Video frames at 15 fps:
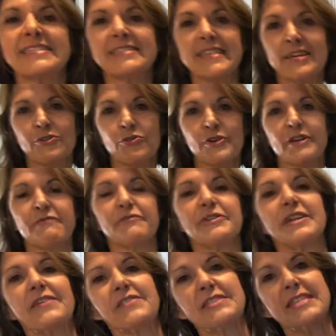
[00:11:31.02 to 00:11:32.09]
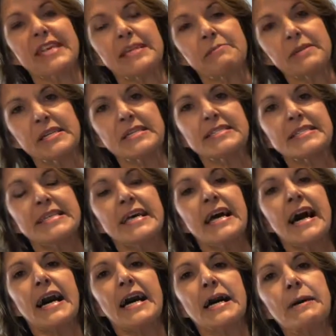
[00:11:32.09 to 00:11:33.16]
in there cooking for another 10 minutes,
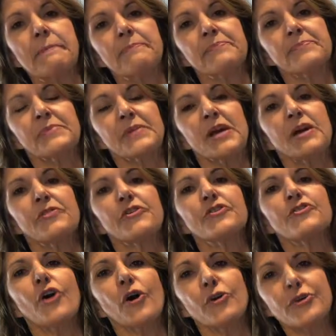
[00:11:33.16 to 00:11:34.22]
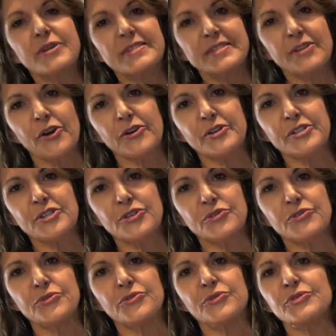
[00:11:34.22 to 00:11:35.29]
the yogurt's going
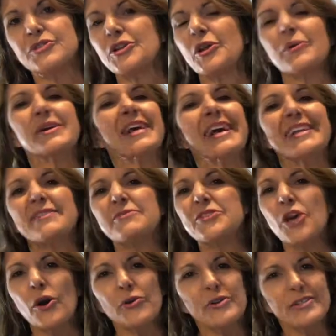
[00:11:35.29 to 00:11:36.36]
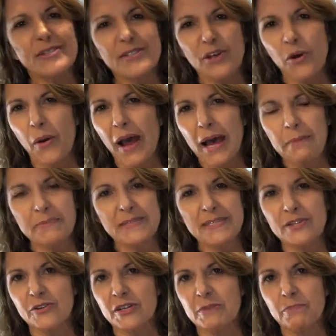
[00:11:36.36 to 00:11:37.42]
to, again, yogurts go
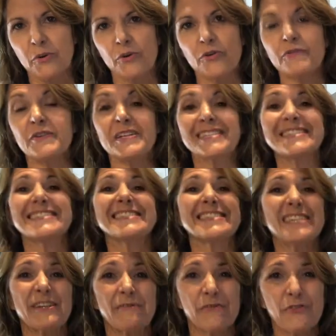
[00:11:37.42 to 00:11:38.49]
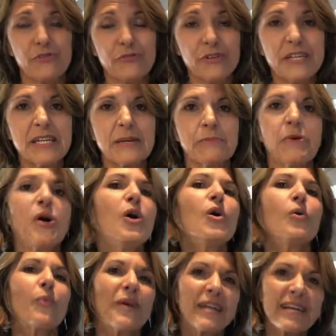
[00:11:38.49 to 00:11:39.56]
absolutely perfect instead of cream
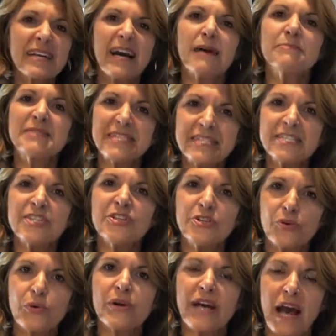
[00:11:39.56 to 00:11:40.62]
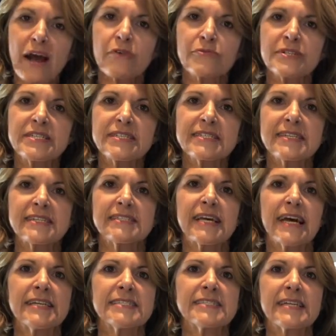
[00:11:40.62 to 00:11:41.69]
when it comes into your curries and
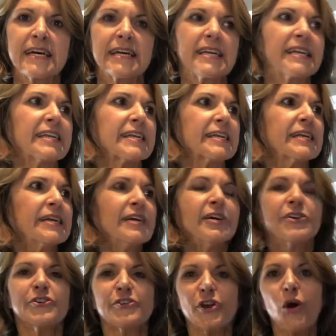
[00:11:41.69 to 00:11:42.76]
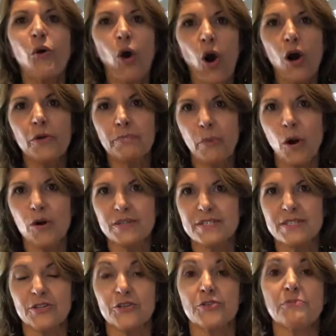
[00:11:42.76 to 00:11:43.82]
any, hot
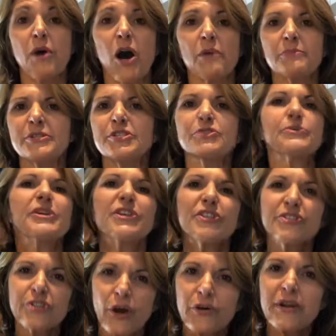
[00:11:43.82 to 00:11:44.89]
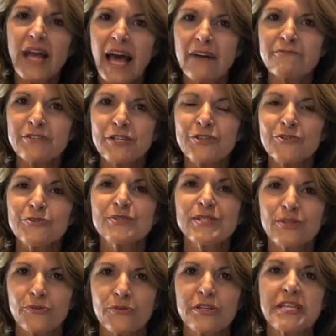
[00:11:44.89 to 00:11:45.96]
pots that you might be doing. You don't have to
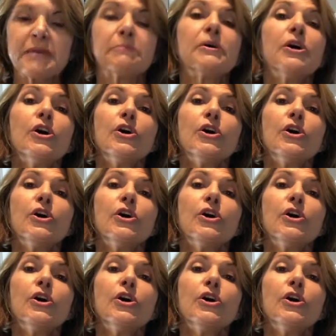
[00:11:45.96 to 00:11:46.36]
use cream.